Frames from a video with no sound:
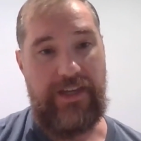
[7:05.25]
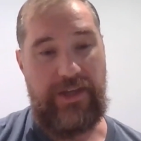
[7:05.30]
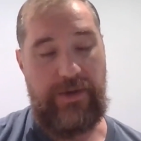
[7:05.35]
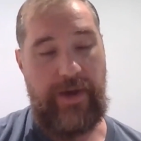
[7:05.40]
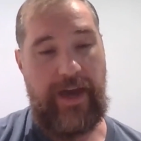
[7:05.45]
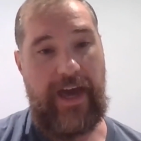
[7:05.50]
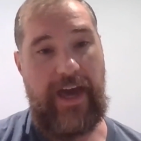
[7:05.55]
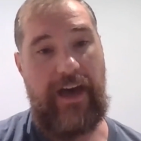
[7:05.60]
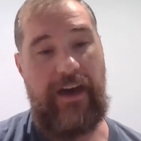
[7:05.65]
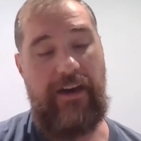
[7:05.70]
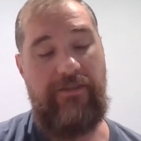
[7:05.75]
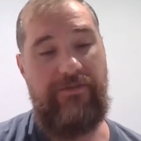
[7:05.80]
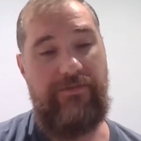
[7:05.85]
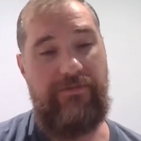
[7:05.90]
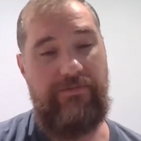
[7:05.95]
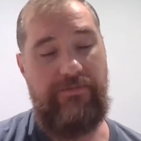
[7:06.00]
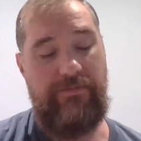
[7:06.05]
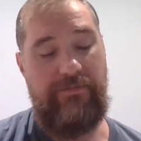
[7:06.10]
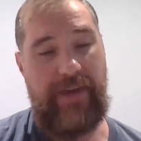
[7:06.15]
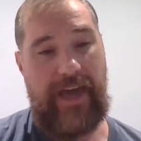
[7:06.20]
you
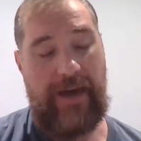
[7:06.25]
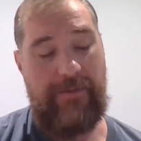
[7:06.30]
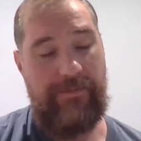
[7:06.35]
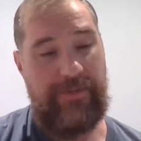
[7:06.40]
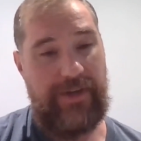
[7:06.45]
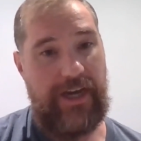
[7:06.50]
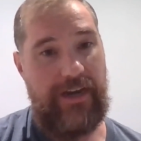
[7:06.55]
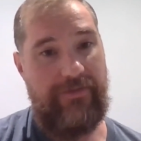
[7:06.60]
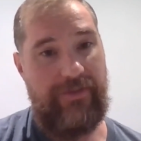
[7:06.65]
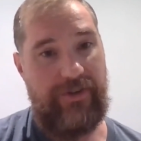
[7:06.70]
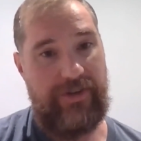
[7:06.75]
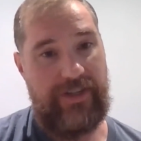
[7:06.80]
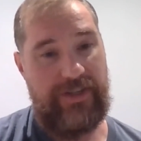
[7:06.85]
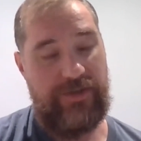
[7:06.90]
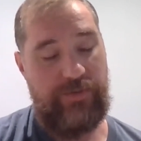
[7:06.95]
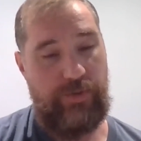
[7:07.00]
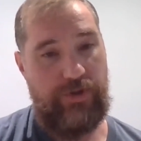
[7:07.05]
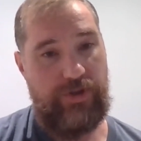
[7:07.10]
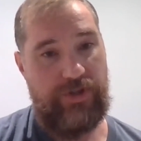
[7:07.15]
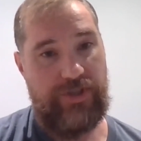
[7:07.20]
have app
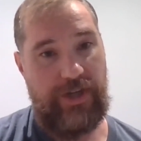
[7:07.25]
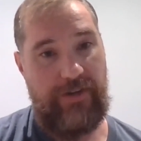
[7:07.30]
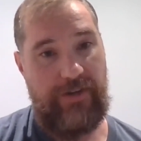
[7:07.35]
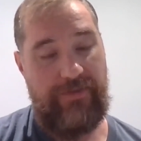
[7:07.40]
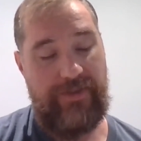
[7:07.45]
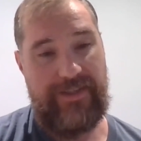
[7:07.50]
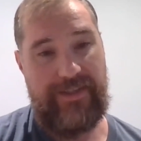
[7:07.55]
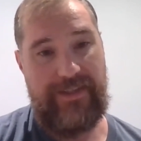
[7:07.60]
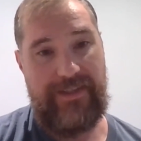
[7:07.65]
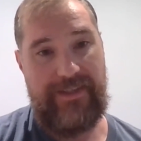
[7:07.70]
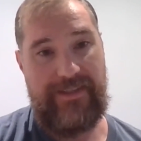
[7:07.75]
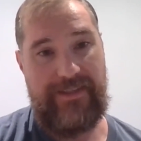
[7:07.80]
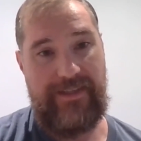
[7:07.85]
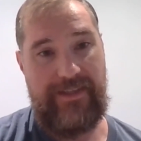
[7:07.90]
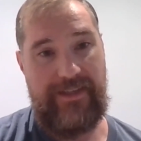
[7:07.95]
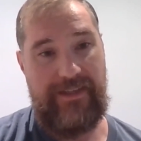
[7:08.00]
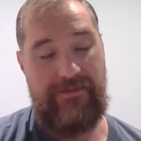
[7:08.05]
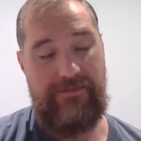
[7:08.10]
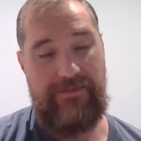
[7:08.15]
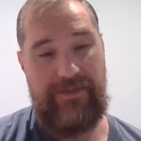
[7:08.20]
governance, which surfaces
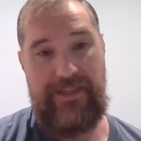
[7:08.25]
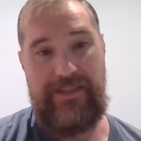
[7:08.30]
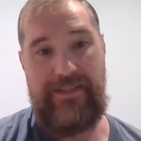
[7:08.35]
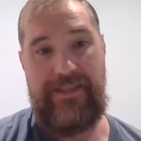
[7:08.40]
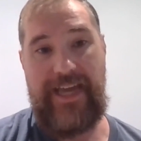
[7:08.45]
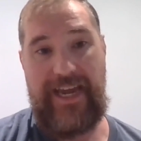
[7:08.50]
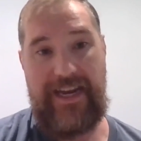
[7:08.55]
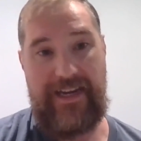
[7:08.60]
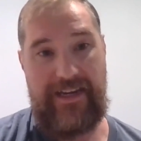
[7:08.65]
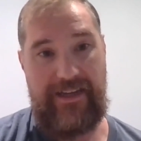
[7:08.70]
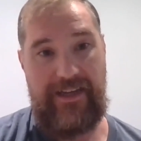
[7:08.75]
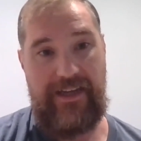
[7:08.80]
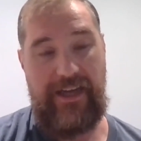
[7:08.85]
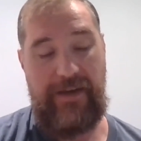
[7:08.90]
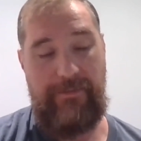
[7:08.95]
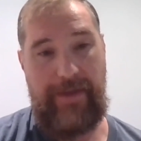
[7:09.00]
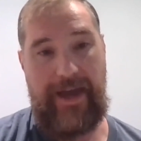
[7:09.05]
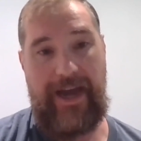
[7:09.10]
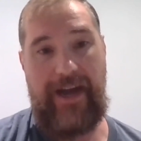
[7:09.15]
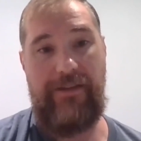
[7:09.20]
the data
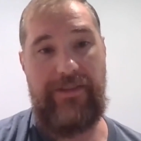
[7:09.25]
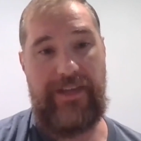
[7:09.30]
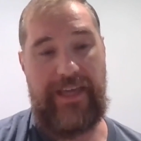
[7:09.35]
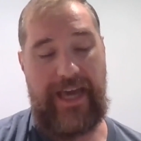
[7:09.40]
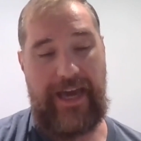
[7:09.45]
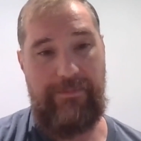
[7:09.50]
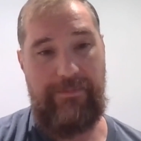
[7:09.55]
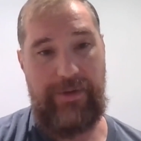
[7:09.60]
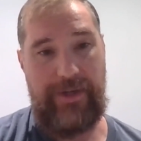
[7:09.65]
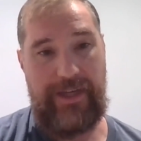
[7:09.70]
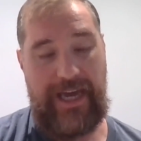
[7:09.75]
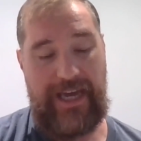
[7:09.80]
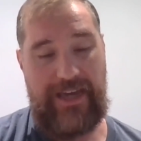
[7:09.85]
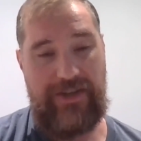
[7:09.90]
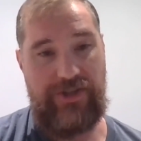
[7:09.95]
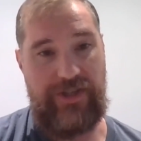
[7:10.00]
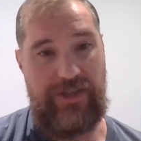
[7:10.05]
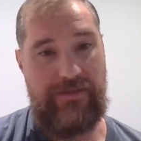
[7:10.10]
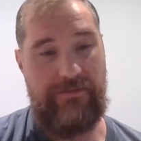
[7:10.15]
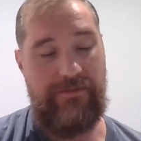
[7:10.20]
about the
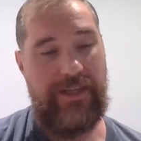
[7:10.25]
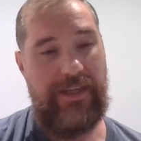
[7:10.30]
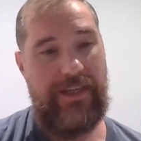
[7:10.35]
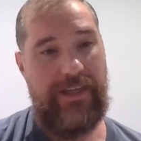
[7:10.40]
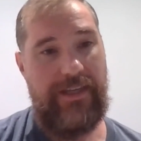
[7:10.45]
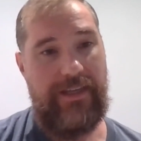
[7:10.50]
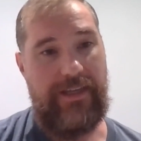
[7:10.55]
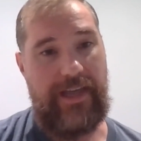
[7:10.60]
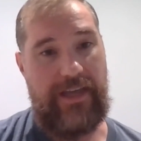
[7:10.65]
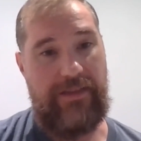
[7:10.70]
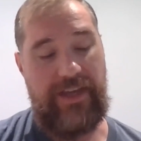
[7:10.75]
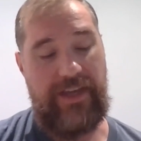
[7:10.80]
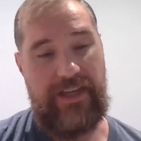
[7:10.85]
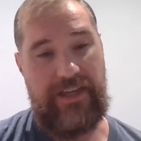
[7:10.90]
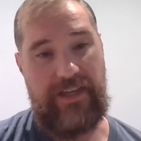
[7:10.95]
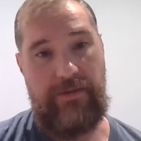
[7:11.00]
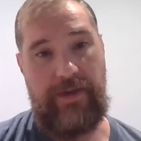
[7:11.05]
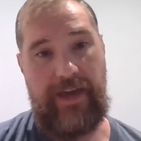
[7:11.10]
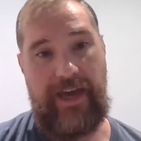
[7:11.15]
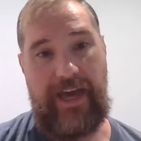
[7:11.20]
application, and
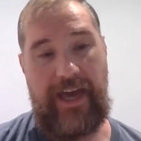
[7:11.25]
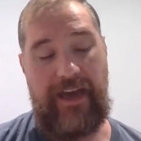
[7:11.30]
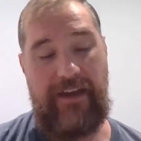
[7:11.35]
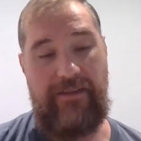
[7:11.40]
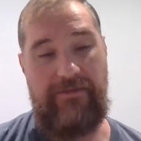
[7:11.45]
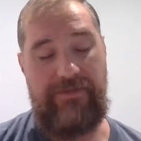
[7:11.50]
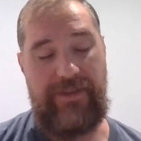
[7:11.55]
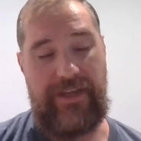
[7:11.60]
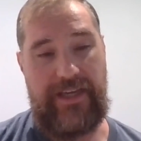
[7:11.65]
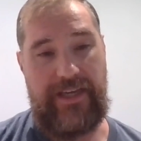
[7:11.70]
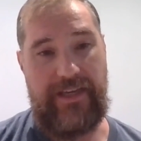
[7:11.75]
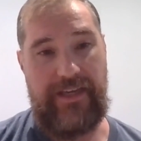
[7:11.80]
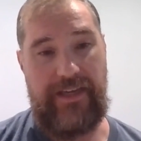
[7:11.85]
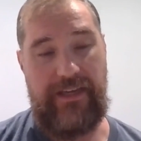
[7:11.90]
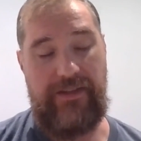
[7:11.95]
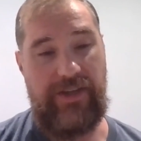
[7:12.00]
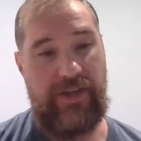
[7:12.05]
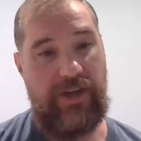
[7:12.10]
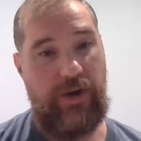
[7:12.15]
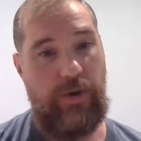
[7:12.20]
then you have
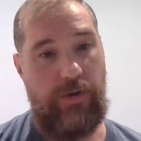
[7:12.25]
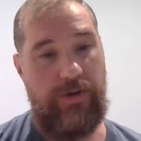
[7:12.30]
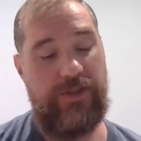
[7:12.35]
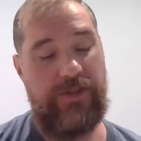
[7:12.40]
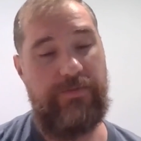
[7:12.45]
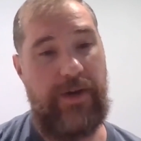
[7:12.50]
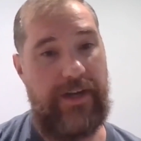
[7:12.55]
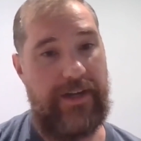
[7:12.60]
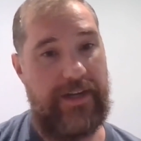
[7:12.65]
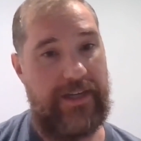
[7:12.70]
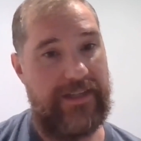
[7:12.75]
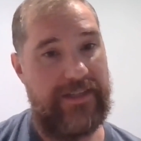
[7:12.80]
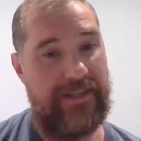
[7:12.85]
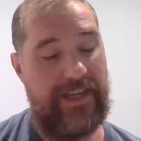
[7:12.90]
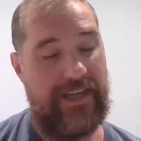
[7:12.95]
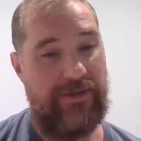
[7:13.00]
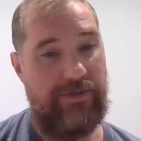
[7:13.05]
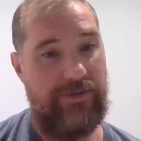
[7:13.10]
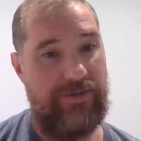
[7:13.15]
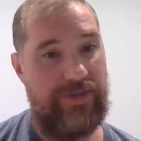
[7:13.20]
the corresponding
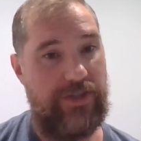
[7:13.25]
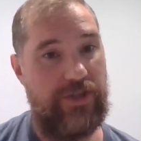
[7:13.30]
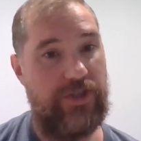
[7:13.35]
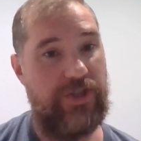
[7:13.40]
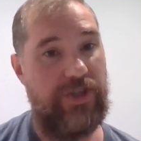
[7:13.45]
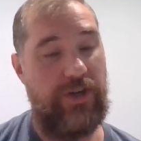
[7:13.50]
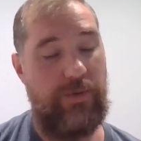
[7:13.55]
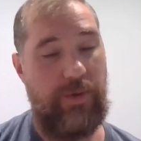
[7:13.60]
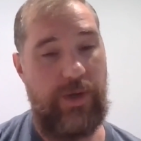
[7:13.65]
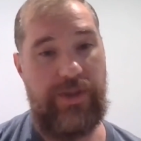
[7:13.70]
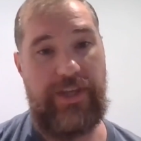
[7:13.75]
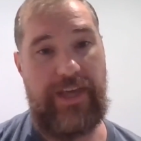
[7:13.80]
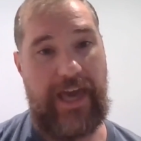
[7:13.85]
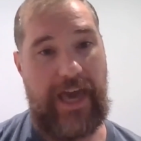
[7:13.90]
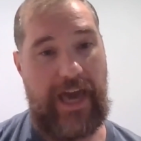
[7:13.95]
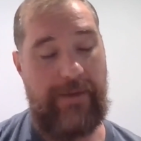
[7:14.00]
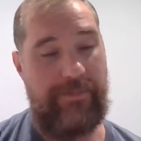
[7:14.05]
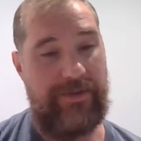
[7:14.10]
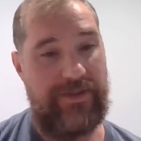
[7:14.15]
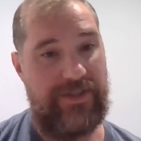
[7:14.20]
signals that show what the
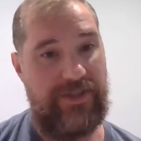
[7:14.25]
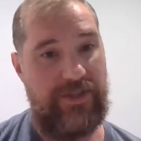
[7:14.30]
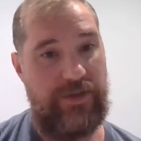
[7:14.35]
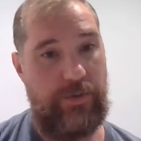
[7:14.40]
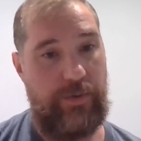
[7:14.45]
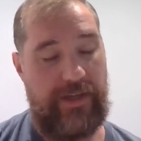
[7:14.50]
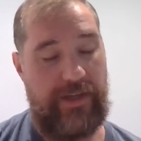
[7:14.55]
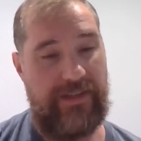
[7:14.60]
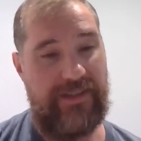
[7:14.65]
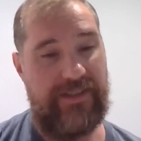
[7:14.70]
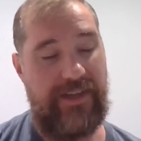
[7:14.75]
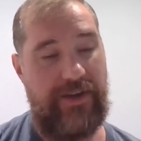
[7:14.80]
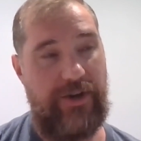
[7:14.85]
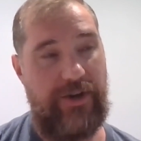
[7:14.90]
app is doing.